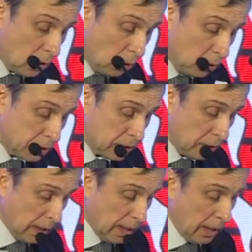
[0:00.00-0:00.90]

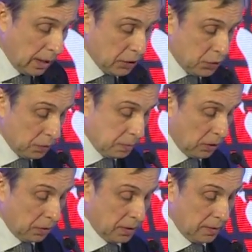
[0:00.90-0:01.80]
Also, it should be
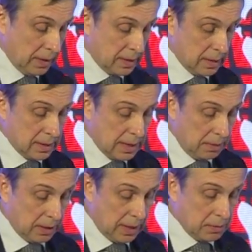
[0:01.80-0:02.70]
noted that
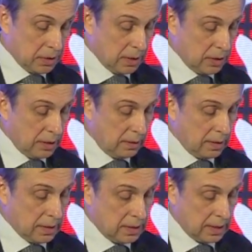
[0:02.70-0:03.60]
sometimes
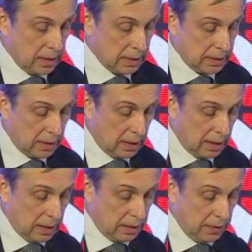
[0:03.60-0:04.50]
terrorist cells
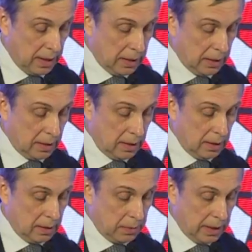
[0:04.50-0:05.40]
are created
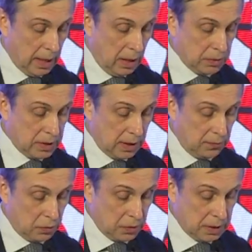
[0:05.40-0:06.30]
by outside
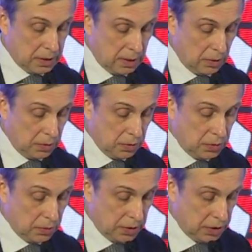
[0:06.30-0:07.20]
forces in order
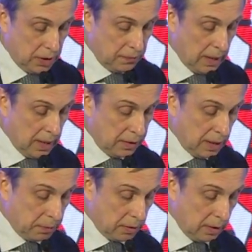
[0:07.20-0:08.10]
to achieve
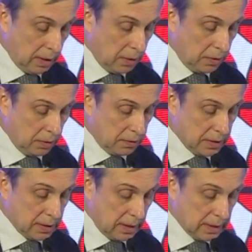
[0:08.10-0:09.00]
temporarily local
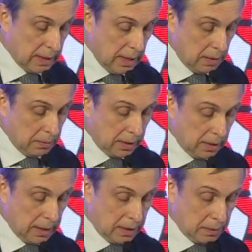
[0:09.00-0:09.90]
results, but
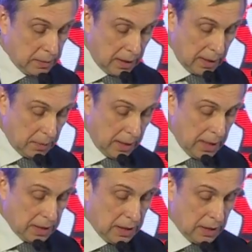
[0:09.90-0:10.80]
later became
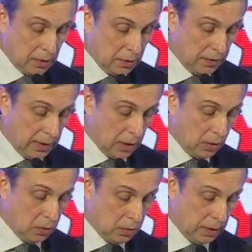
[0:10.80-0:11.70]
acting on their
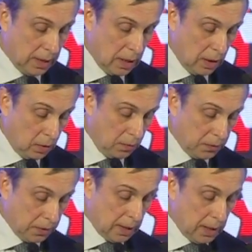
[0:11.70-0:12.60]
own,
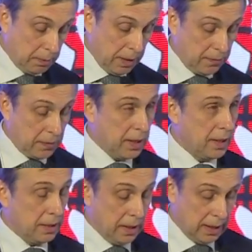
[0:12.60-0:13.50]
often
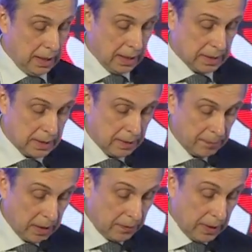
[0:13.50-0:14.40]
backfiring against
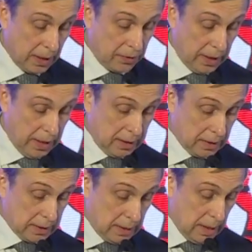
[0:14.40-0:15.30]
their
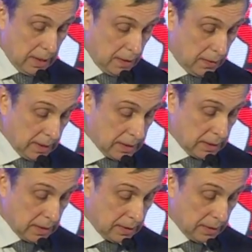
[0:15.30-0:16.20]
creators.
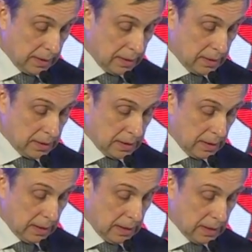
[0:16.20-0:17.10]
Thus, the
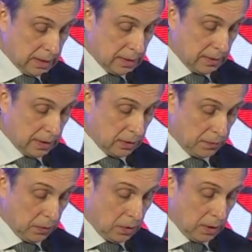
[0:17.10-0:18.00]
tendency is that
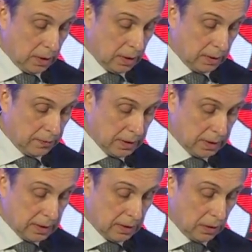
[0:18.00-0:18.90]
of local
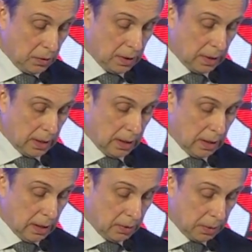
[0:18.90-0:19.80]
conflicts and local
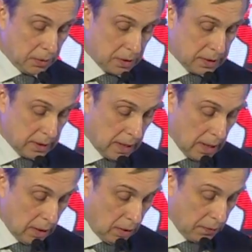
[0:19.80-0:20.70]
outbursts
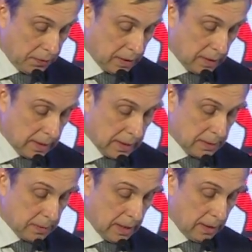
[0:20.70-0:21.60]
of
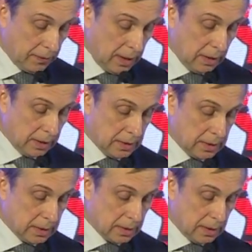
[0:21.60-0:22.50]
terrorism and
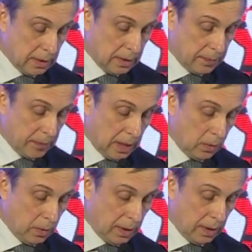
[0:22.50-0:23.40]
violence
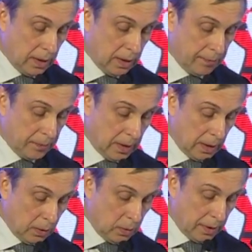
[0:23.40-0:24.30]

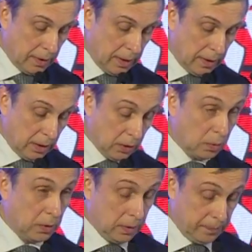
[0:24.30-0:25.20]
acquiring a
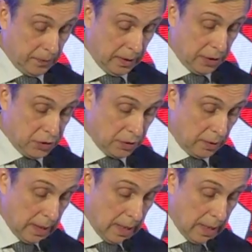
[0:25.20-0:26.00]
global nature.